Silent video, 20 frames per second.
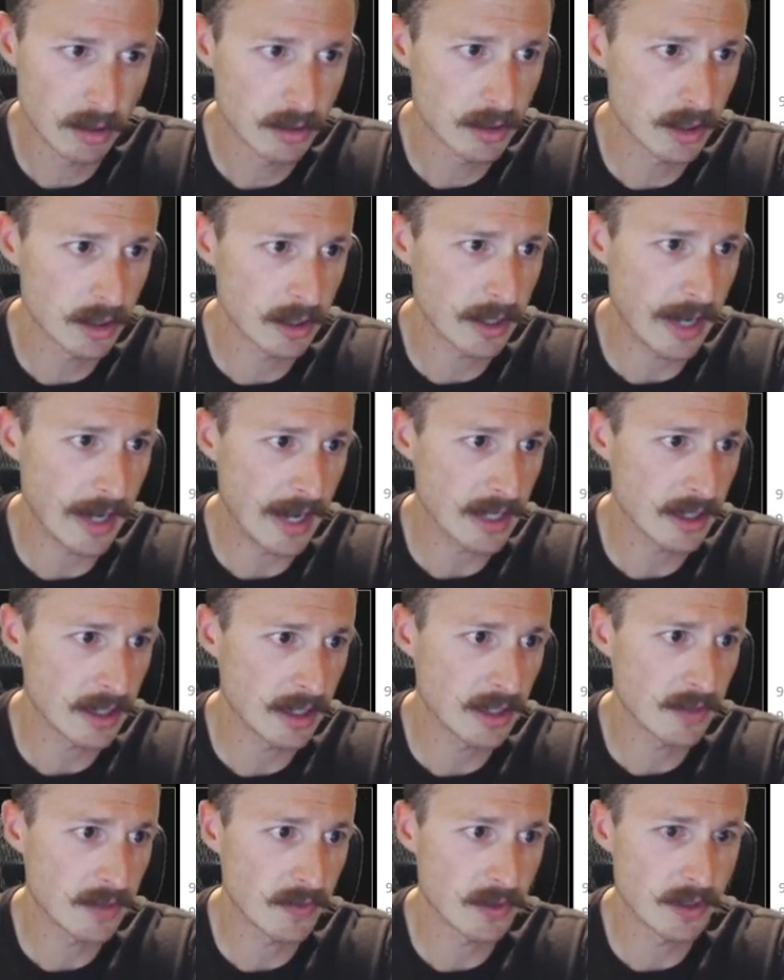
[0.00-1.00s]
Just cast this
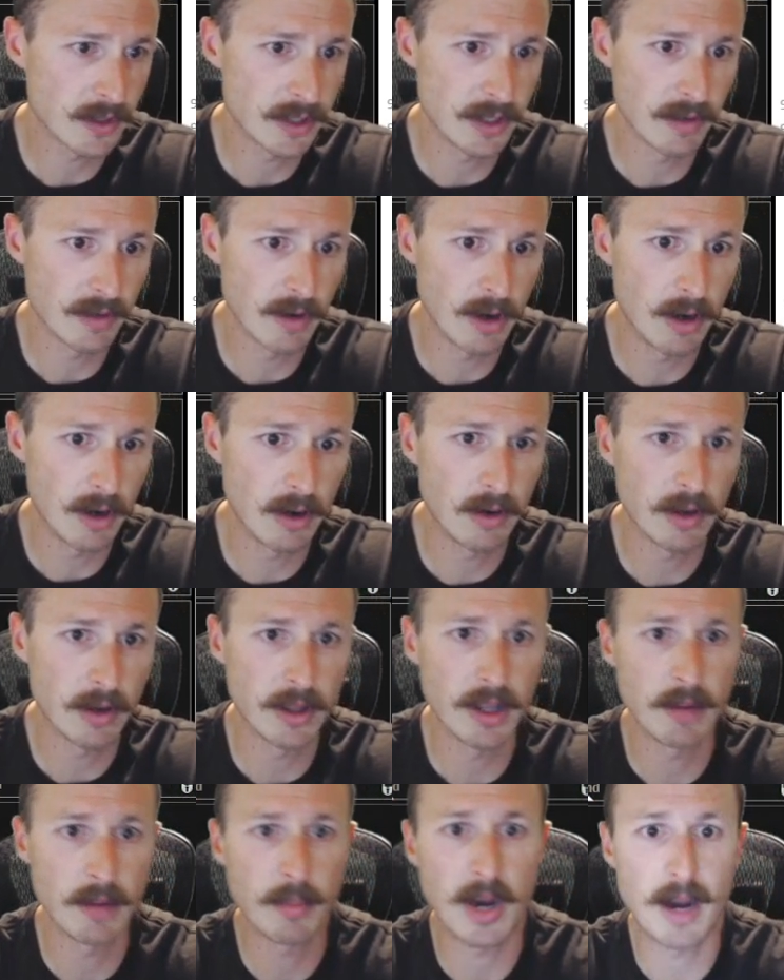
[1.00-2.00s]
for 0 and
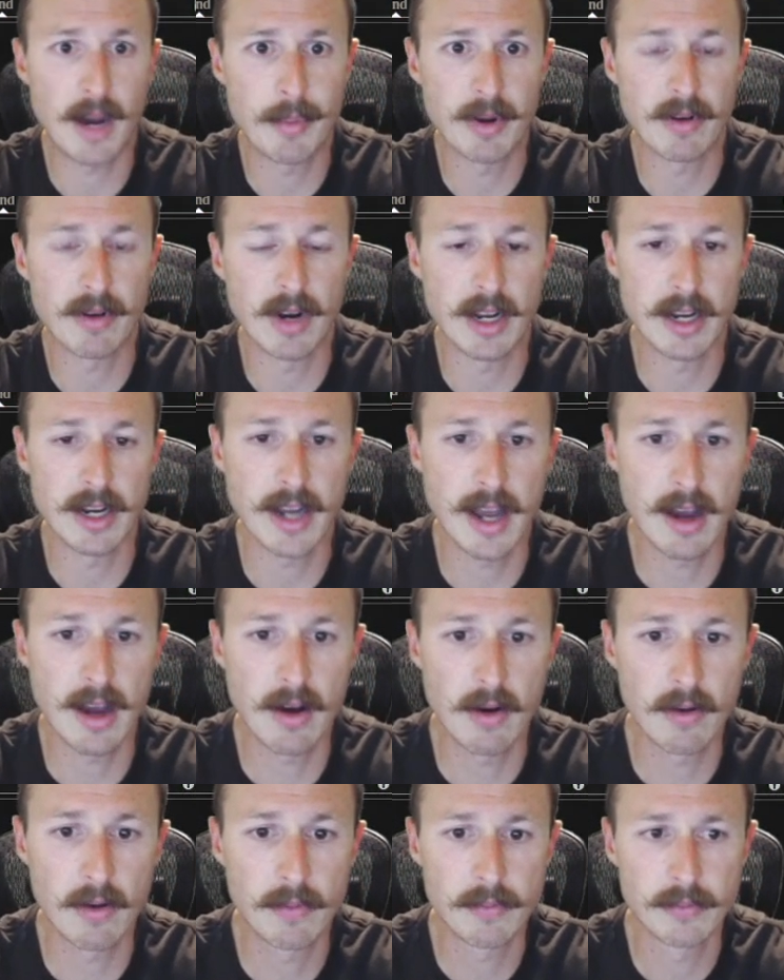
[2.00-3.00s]
then pop it right
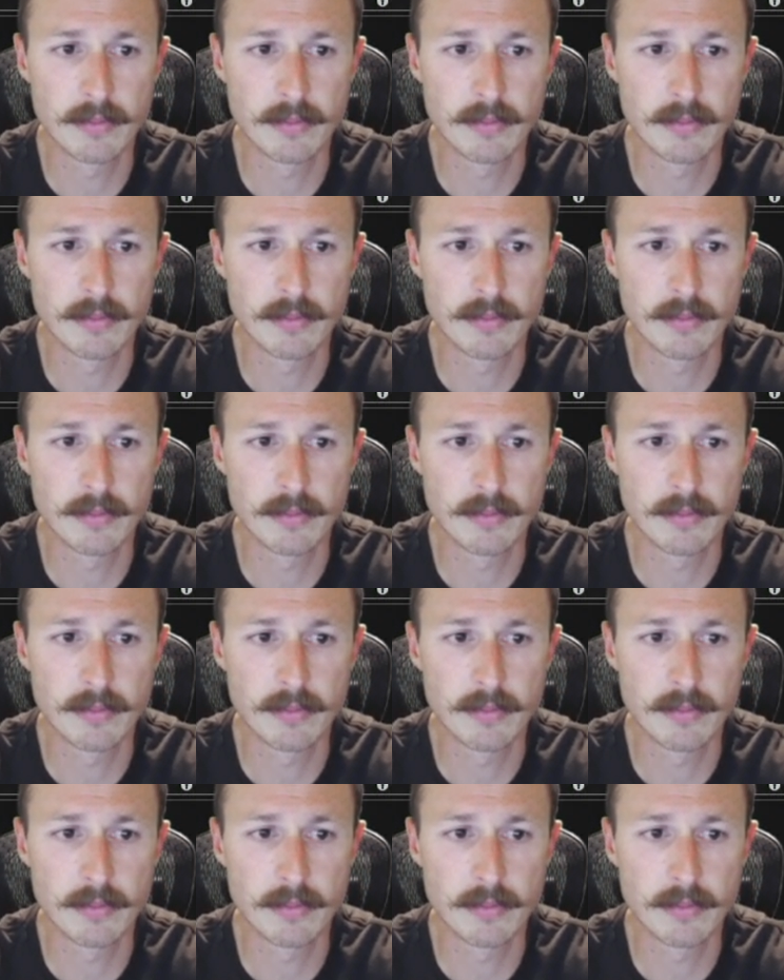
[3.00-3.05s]
now.